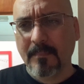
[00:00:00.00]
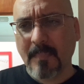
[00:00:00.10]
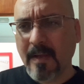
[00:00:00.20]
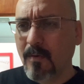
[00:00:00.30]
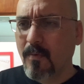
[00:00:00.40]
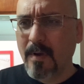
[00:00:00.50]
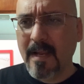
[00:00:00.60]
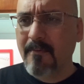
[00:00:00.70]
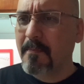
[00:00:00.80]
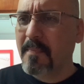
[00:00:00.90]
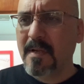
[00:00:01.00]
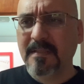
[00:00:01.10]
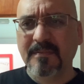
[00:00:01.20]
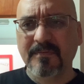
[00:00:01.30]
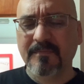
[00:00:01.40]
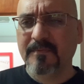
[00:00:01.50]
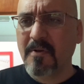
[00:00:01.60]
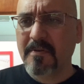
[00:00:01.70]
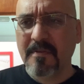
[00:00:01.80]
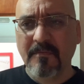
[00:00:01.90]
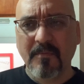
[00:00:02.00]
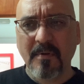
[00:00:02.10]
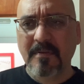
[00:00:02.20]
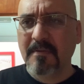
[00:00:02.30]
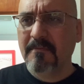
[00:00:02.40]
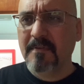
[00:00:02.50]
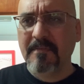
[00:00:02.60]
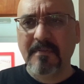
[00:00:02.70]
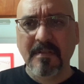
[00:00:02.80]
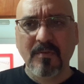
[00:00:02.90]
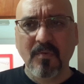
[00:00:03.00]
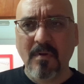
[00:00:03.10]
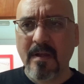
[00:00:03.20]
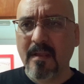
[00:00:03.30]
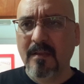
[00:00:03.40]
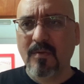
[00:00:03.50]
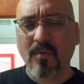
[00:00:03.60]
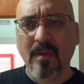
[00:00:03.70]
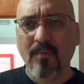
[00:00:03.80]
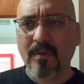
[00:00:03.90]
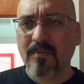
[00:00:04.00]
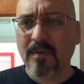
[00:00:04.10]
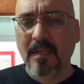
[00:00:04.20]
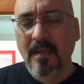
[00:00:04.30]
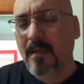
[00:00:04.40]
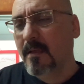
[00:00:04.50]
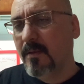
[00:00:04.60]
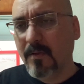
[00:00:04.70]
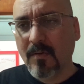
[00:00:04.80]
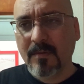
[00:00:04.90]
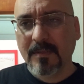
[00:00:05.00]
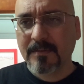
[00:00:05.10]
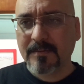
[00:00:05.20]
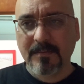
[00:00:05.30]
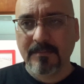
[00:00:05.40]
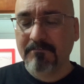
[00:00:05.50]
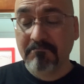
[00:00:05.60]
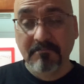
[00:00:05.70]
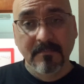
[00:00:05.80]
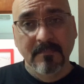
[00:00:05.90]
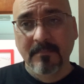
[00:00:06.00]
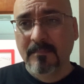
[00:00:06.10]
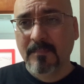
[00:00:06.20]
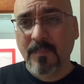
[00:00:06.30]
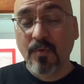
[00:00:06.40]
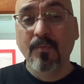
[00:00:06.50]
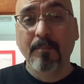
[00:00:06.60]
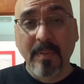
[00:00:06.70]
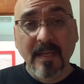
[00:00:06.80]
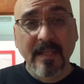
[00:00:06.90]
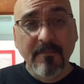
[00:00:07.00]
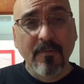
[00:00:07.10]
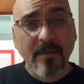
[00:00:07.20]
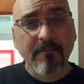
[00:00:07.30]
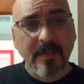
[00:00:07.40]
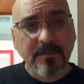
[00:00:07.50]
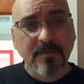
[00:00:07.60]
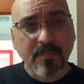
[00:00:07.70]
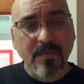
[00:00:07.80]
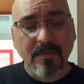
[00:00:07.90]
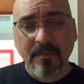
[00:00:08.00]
I know when everybody's 13, 14, 15, 20, 21, 20, you know, you believe you're invincible.